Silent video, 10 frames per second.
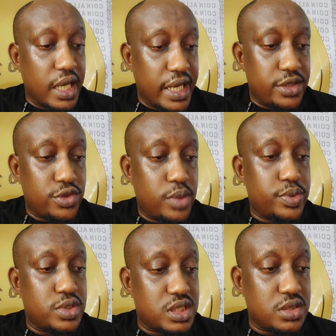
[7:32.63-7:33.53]
airdrop
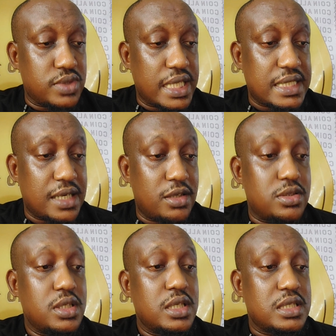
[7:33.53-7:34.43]
you see right now
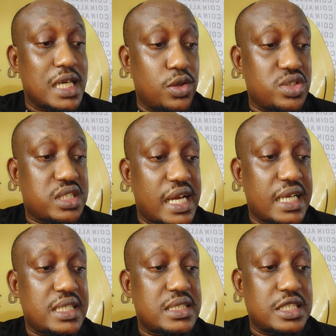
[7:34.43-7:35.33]
that looks
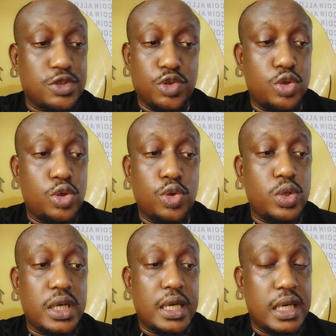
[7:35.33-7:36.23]
like the whole